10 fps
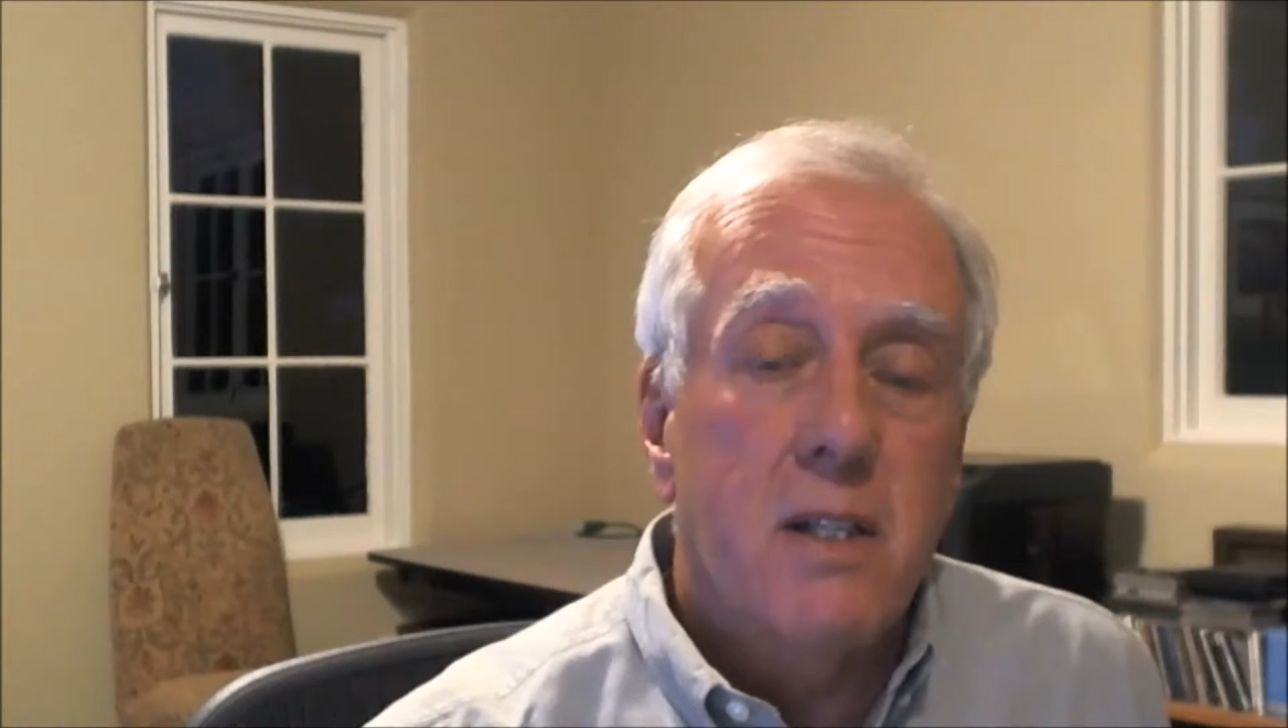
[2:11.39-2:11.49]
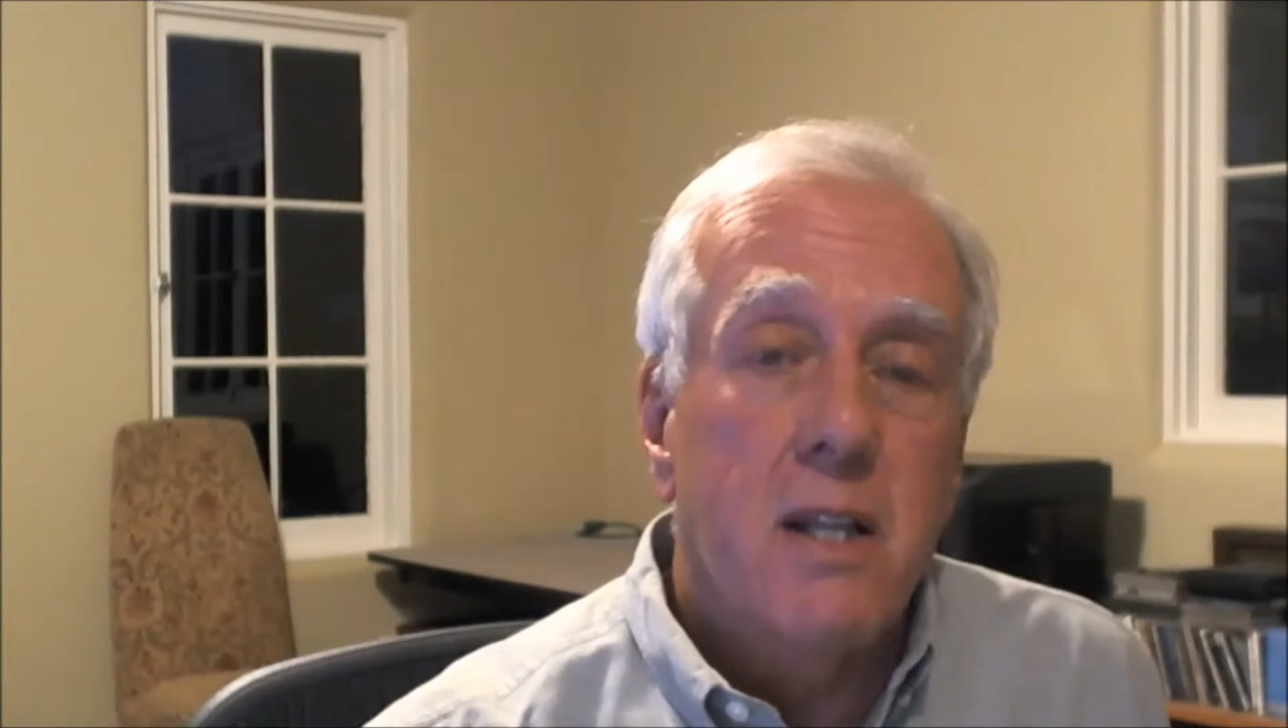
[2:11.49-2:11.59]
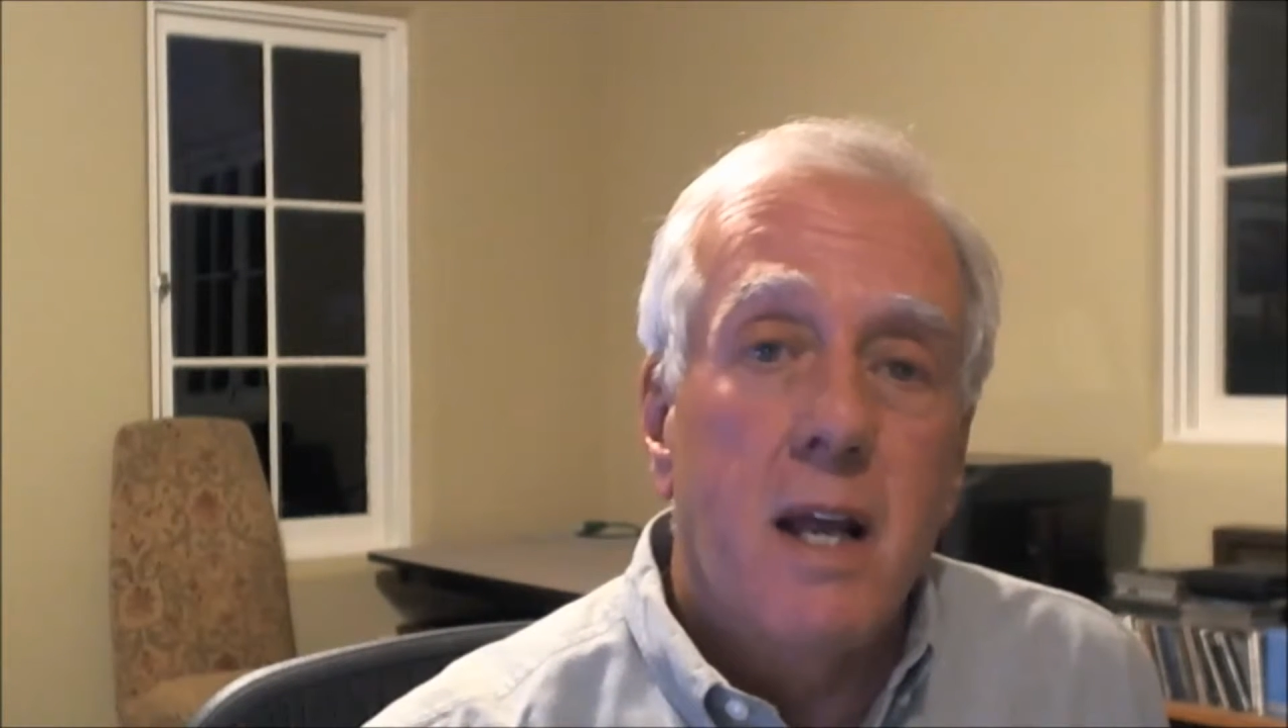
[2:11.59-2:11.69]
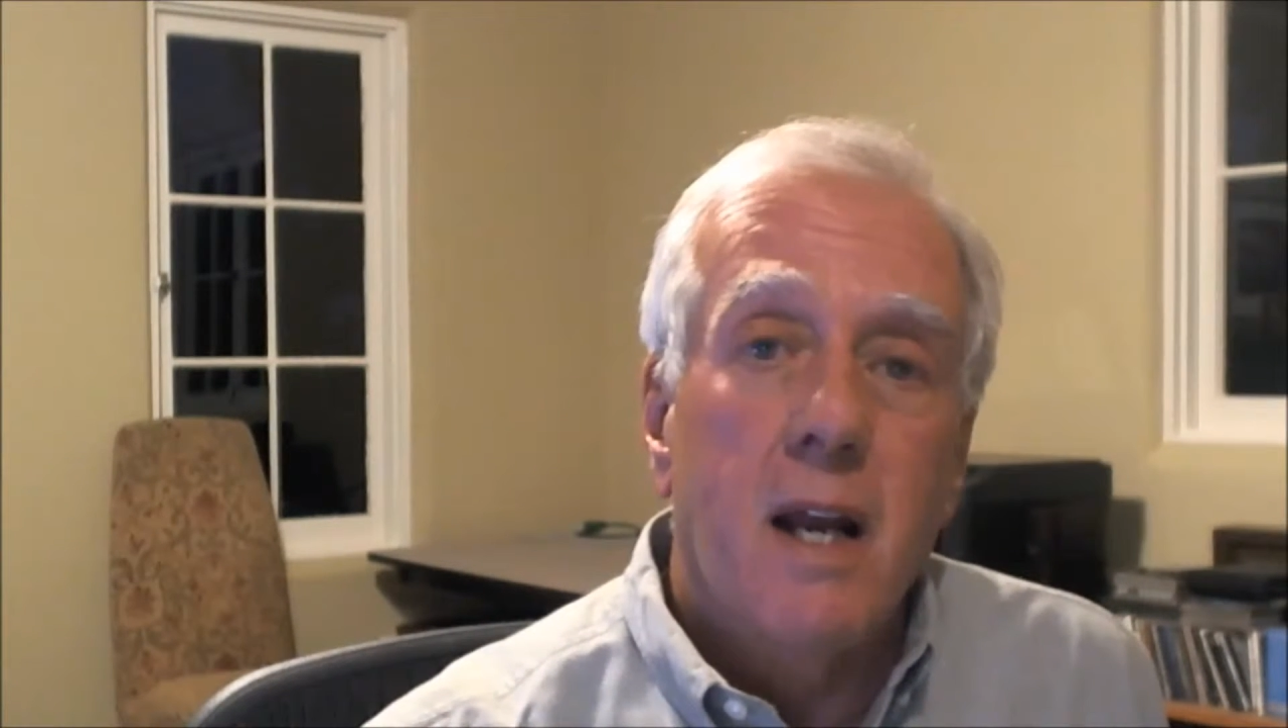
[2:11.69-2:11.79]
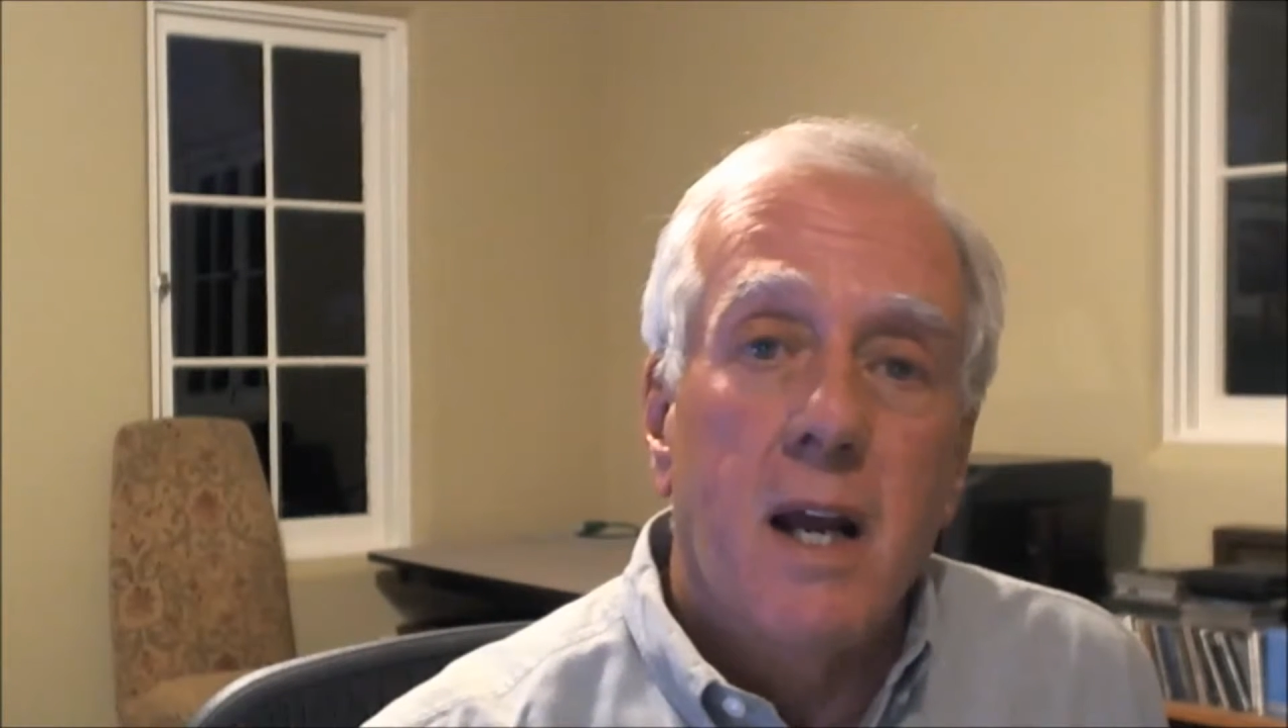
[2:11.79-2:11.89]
that